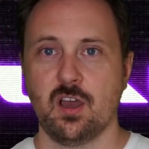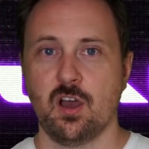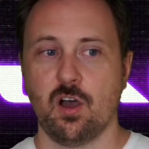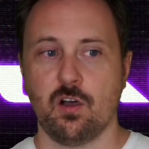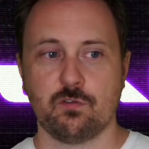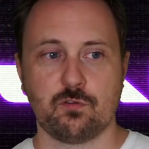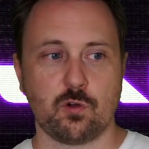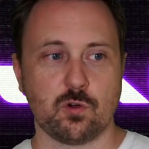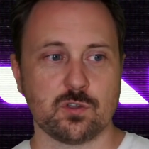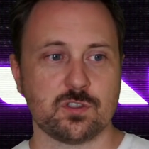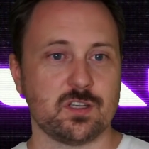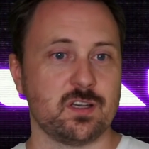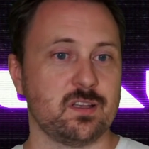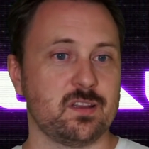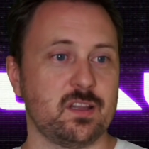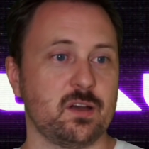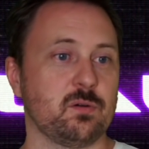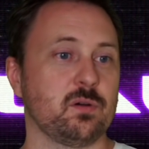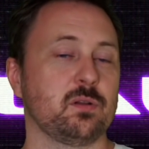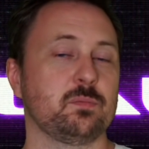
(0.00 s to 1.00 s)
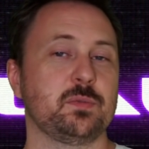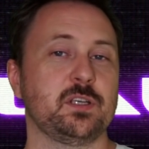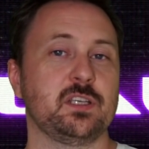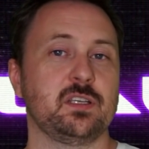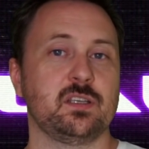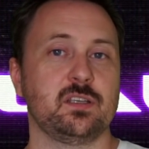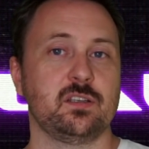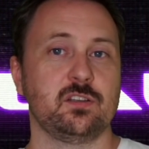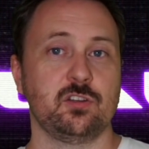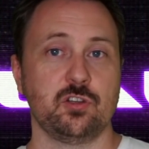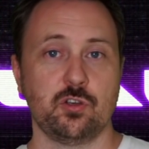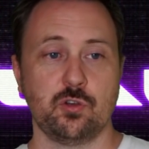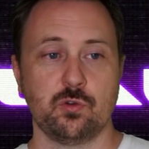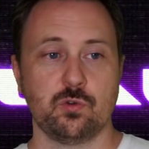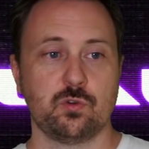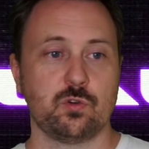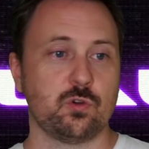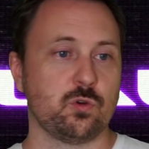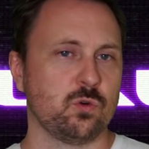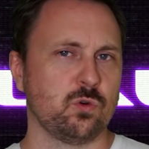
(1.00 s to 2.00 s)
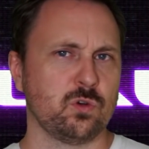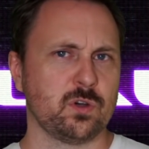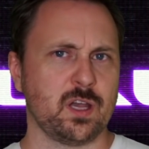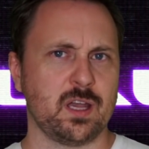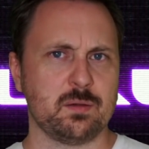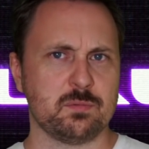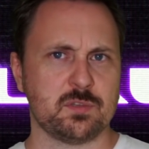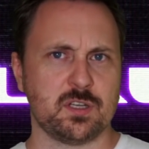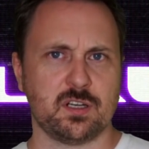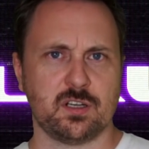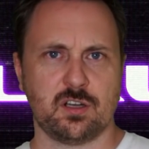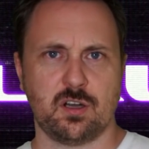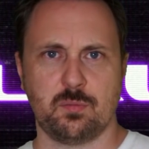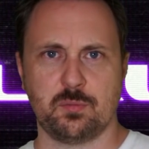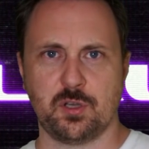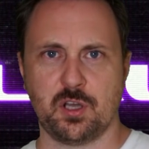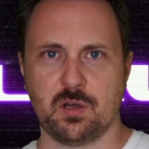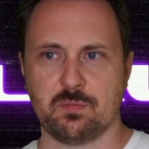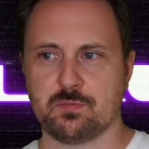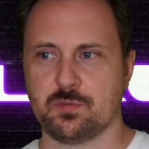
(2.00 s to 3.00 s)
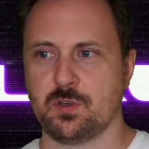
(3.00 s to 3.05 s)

of course, there will be new cool games that are coming up.